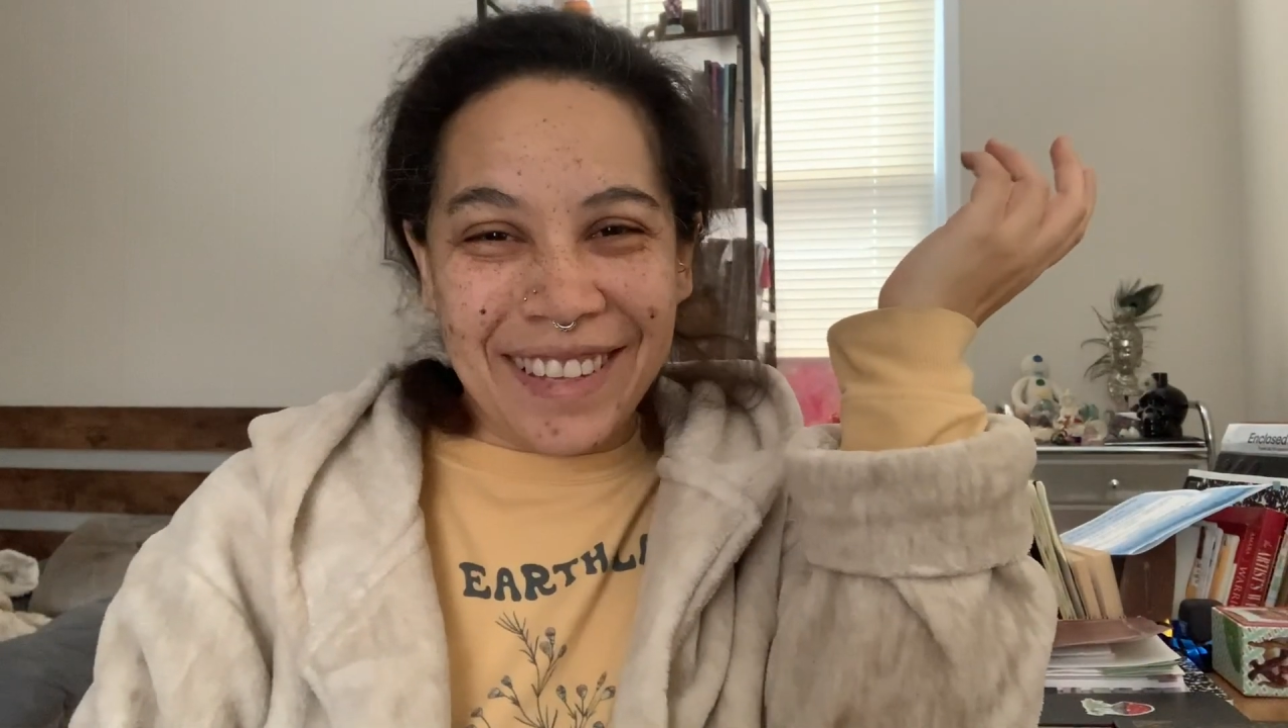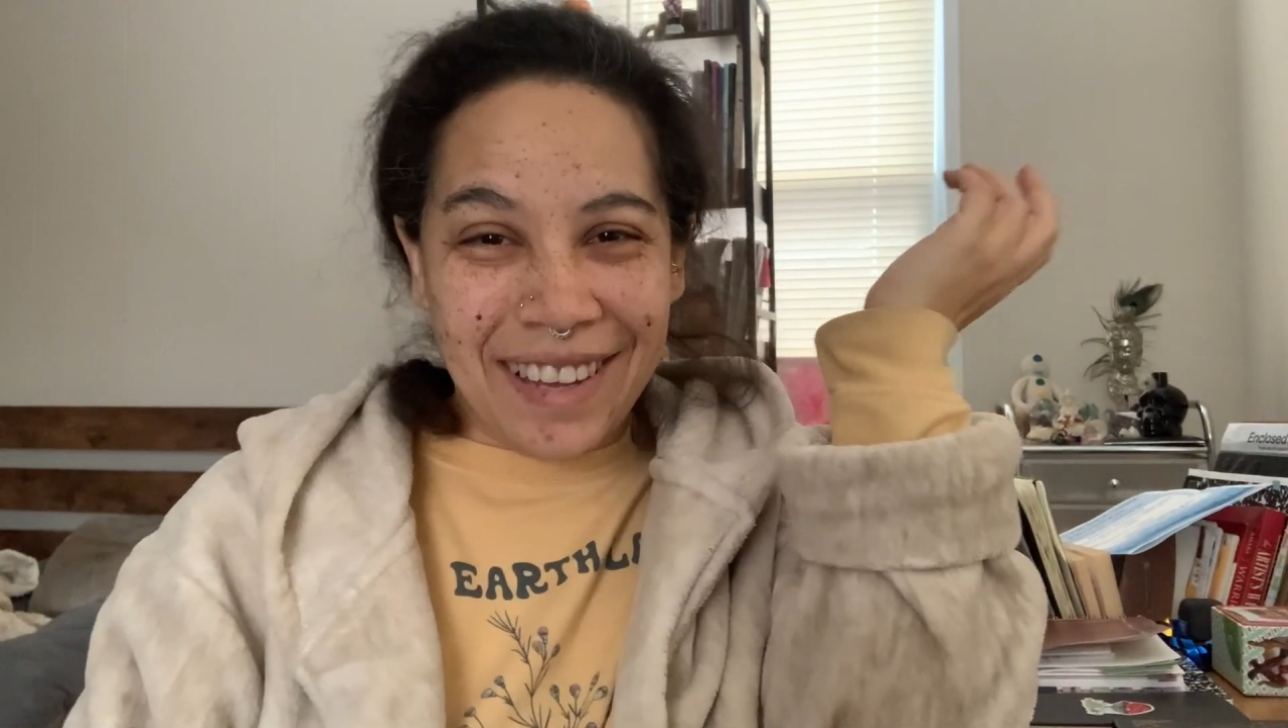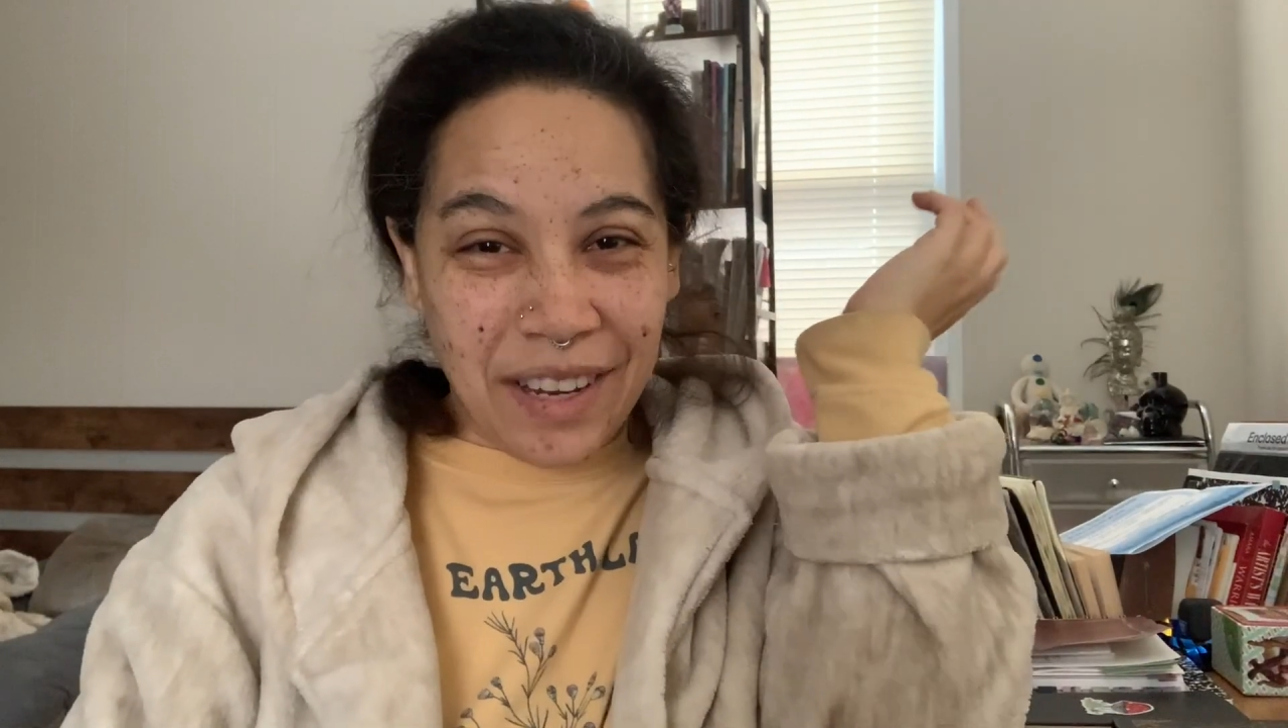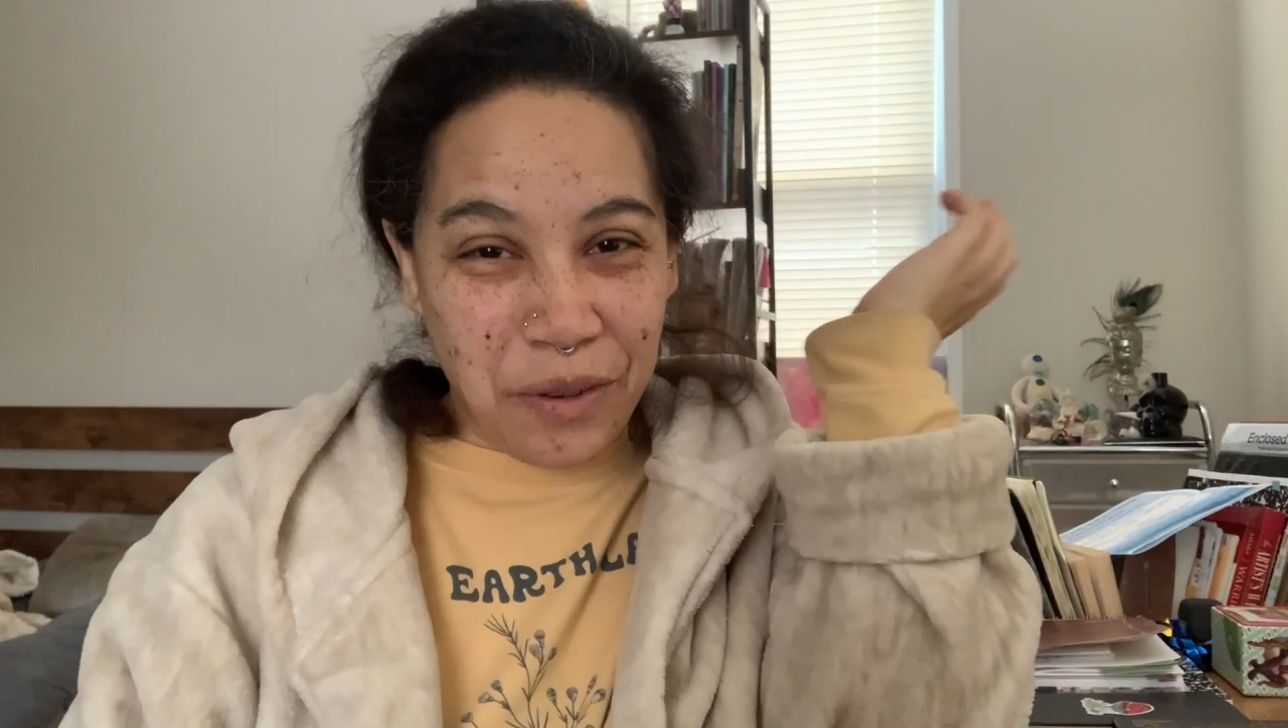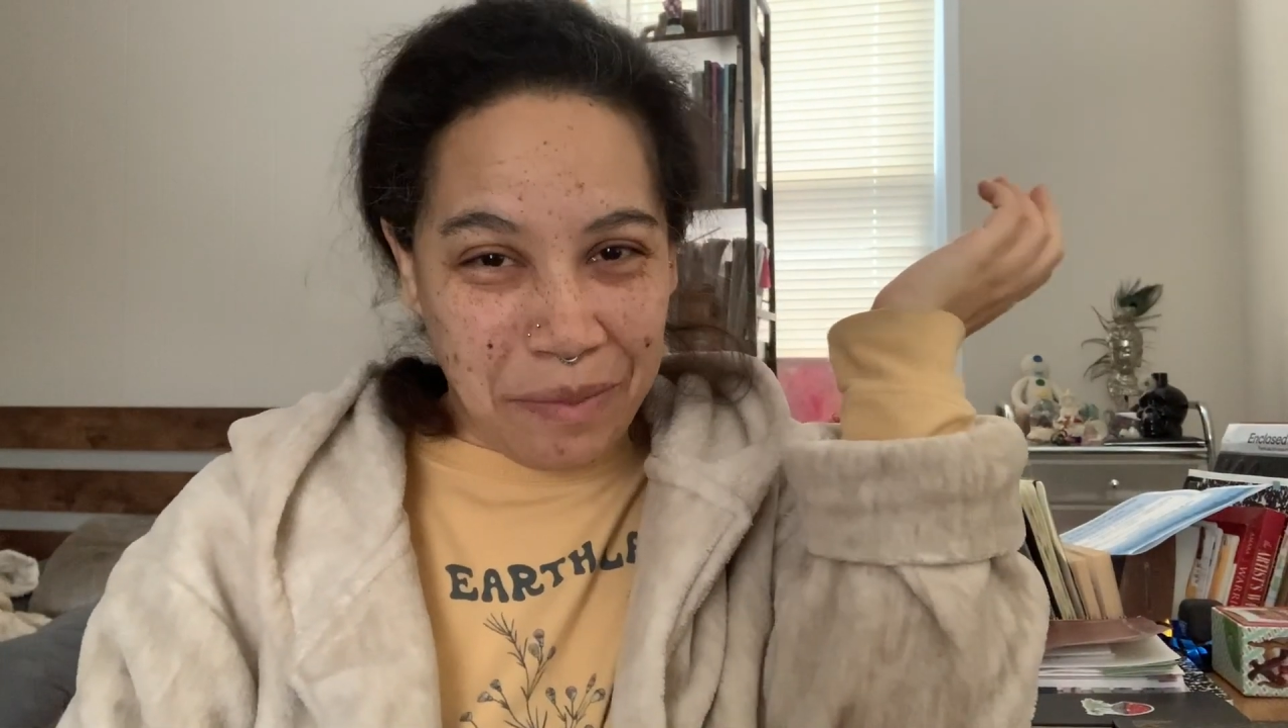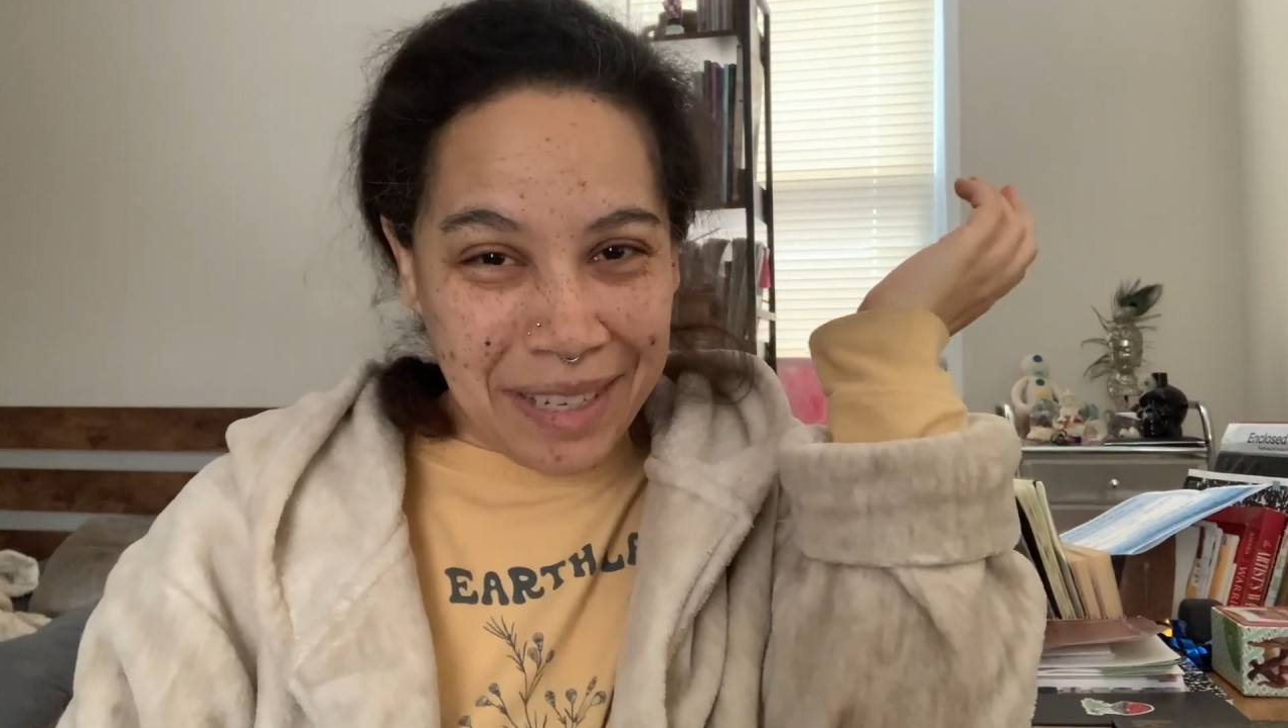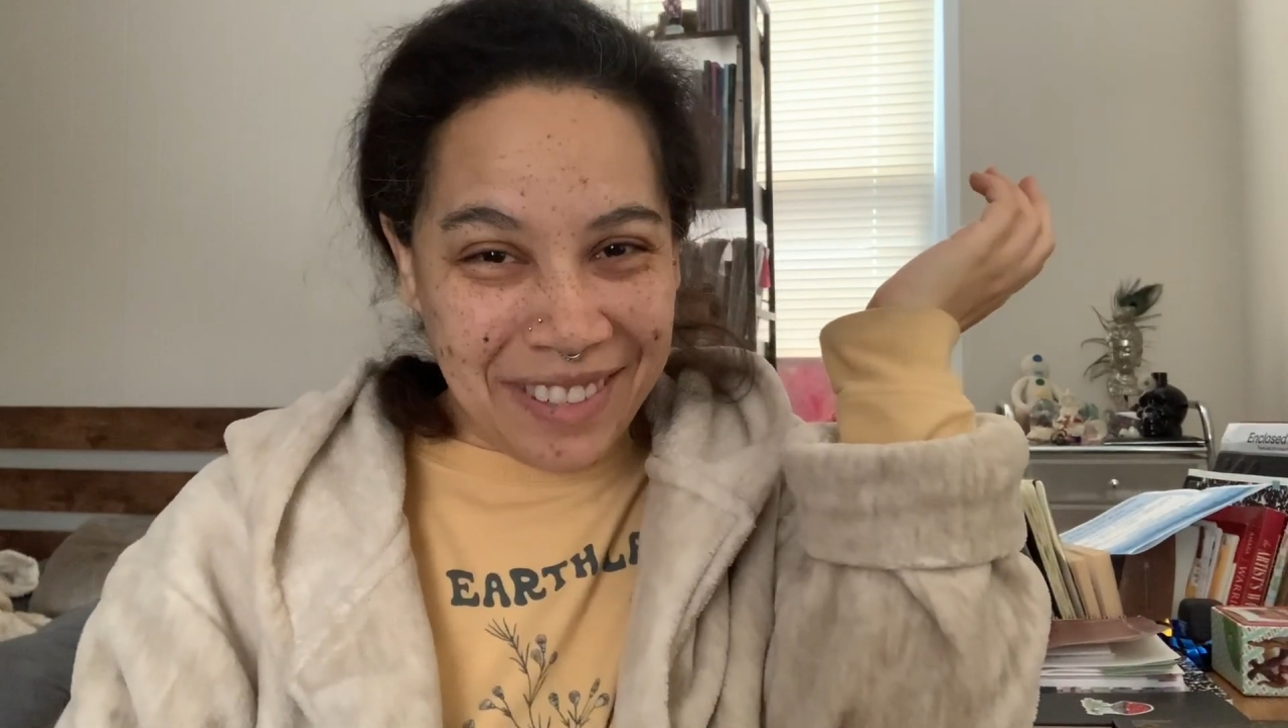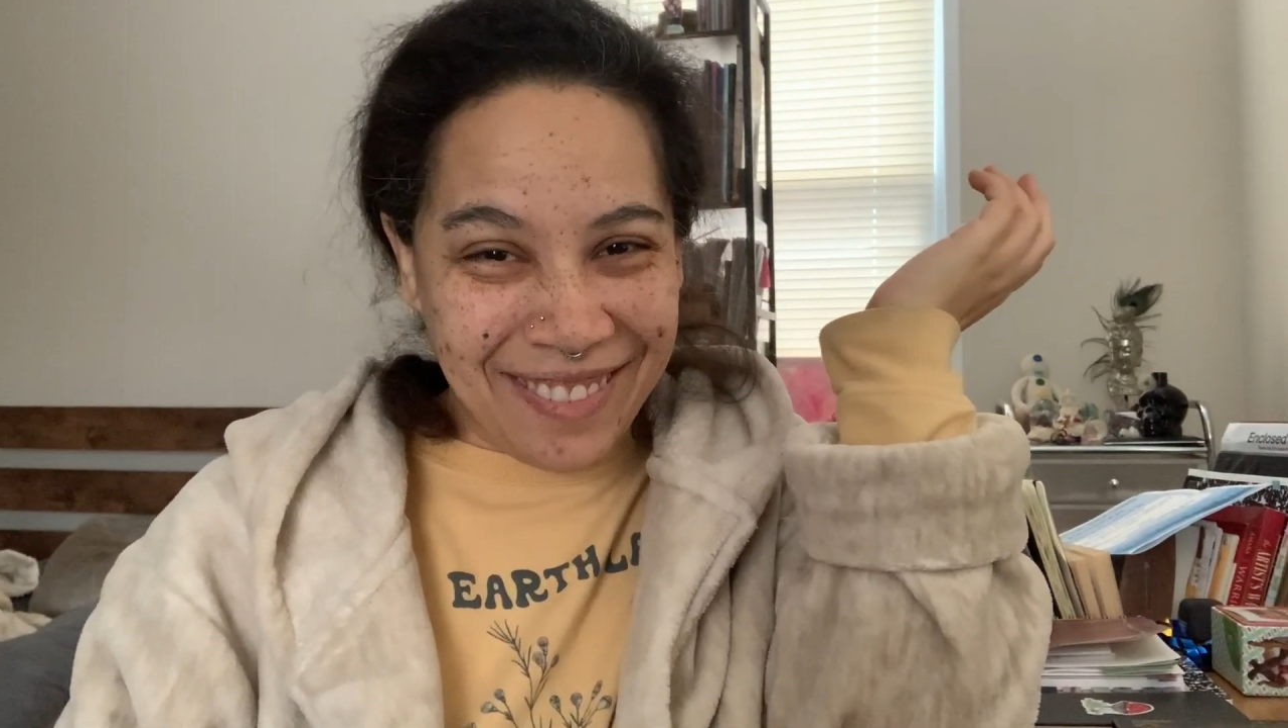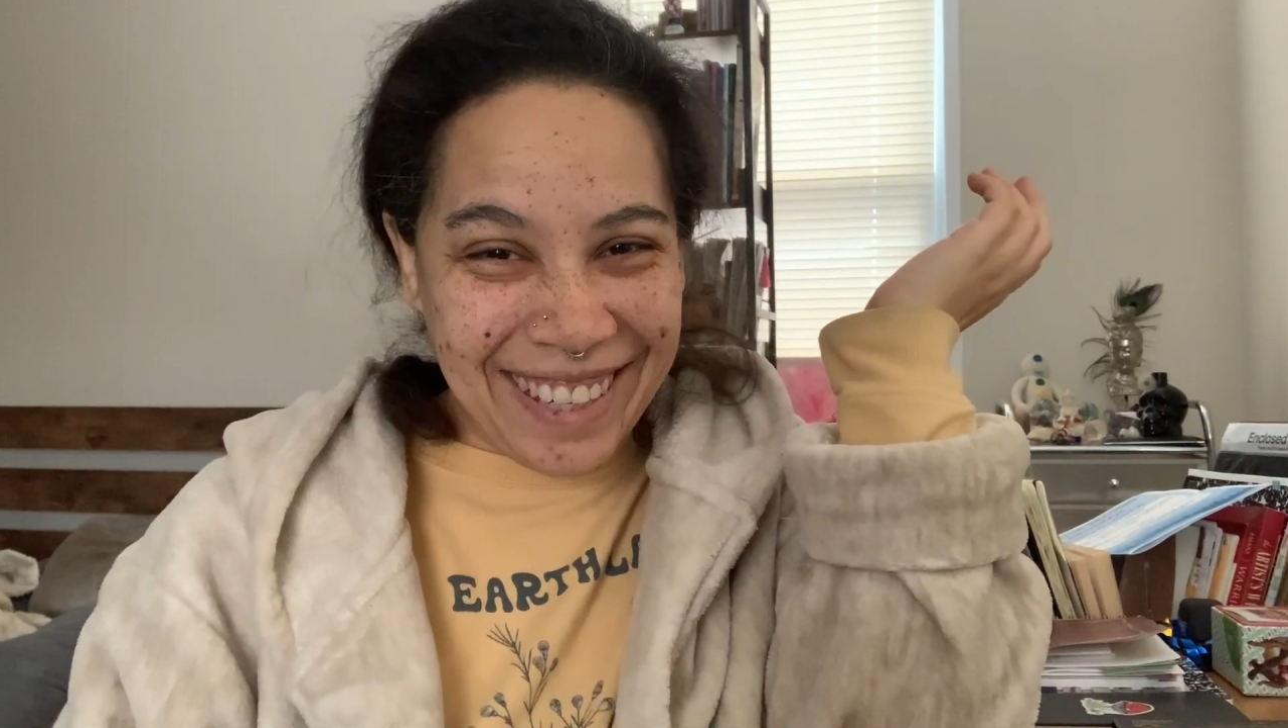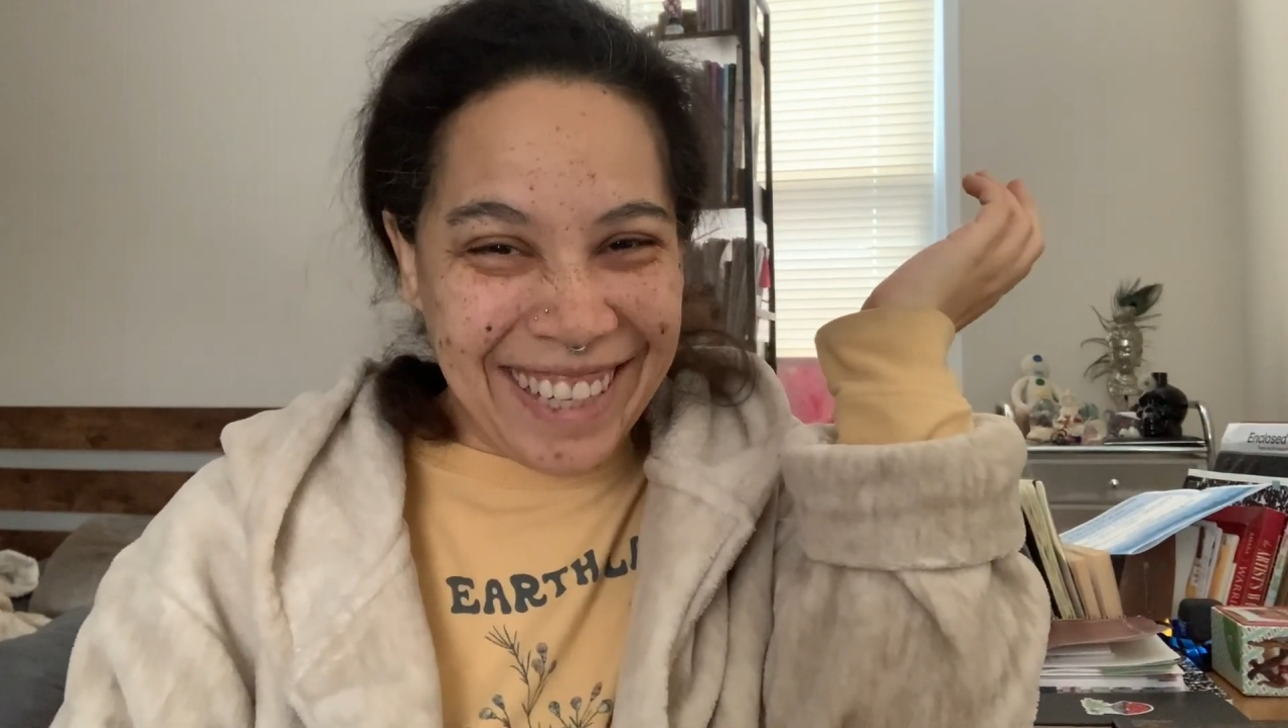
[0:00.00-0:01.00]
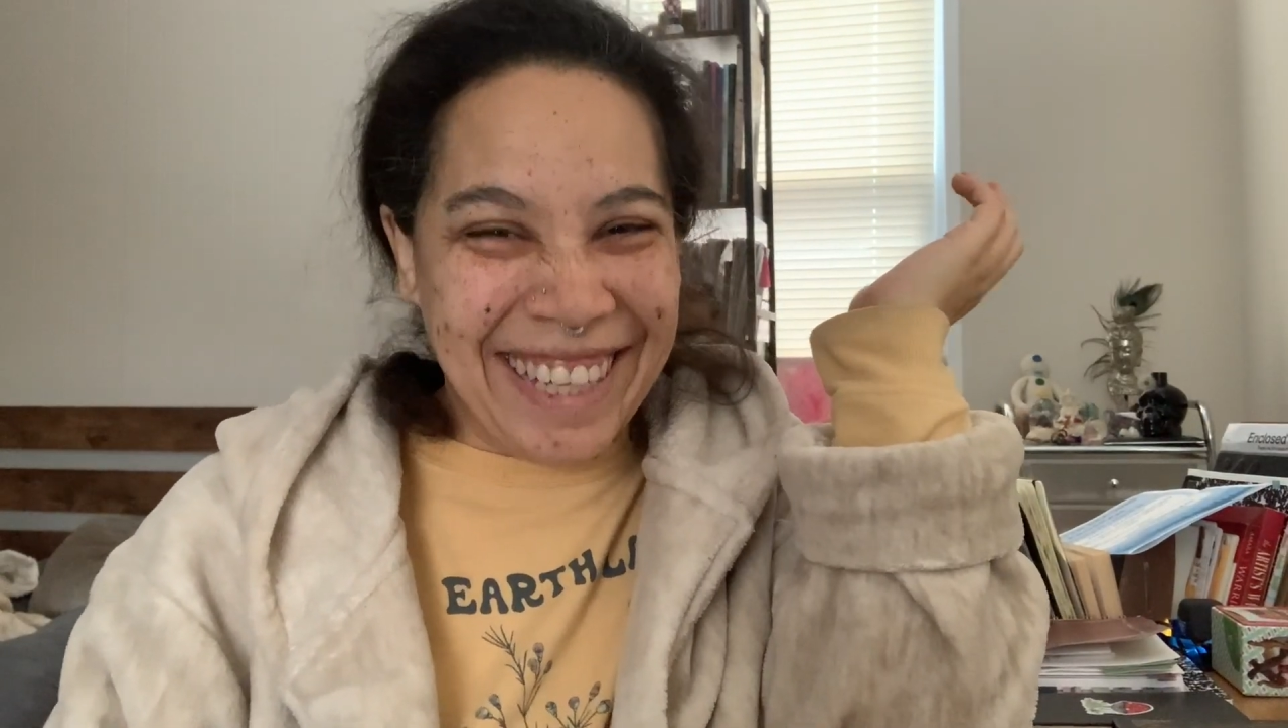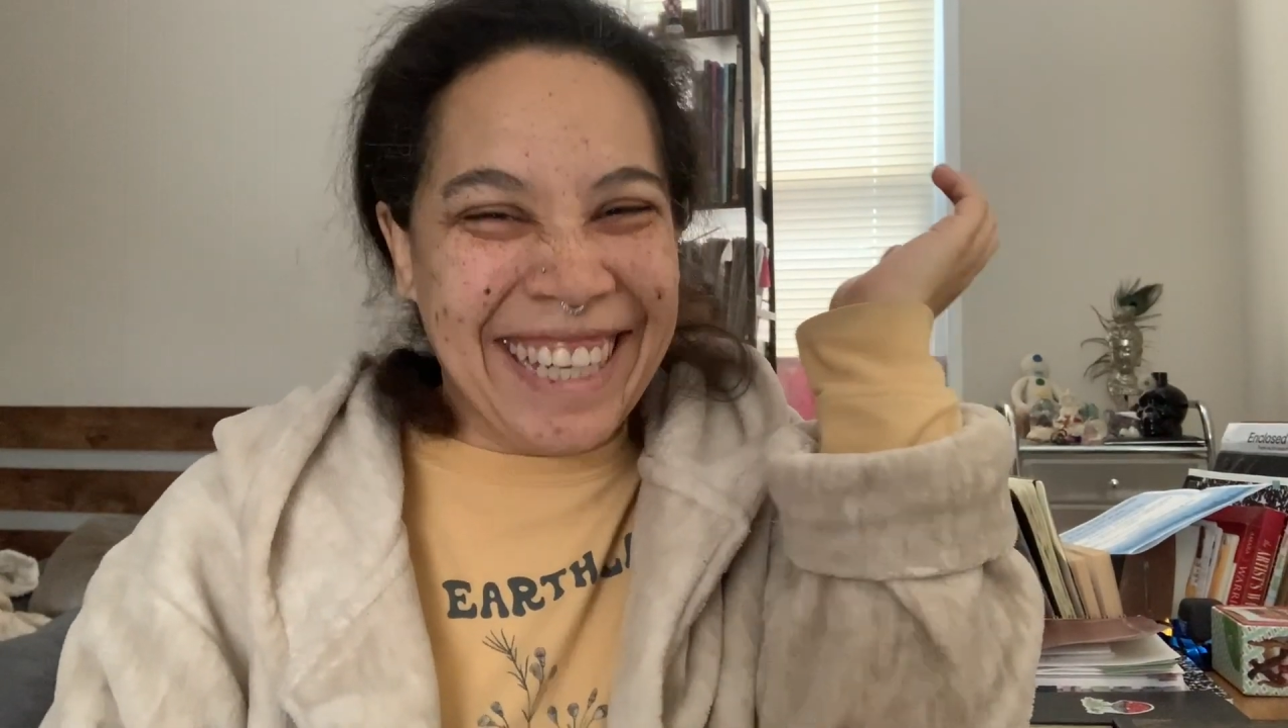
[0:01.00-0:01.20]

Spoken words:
How do you miss me?